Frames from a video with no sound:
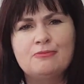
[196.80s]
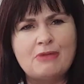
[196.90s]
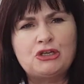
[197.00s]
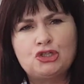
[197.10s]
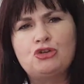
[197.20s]

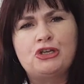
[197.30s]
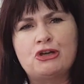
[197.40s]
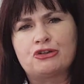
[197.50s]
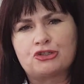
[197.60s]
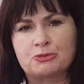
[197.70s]
Make sure you
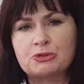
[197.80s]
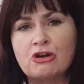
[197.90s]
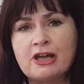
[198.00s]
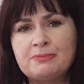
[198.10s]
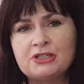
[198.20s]
are
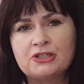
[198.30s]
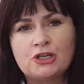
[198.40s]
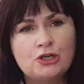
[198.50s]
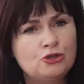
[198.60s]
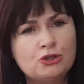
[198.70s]
subscribed
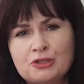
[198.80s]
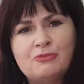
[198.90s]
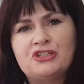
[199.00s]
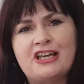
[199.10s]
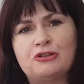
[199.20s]
not to
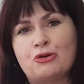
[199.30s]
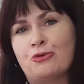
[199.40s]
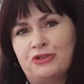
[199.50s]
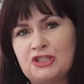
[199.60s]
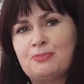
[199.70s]
miss out
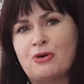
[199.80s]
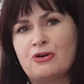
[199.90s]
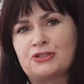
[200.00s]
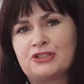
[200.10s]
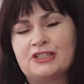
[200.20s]
on this
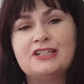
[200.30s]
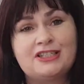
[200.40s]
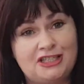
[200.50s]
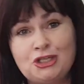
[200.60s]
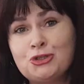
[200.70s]
part.
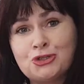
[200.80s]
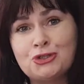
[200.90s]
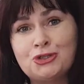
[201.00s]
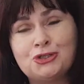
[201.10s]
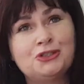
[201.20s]
See you
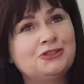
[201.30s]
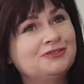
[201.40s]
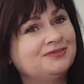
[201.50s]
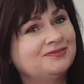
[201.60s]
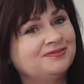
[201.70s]

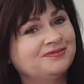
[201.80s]
soon!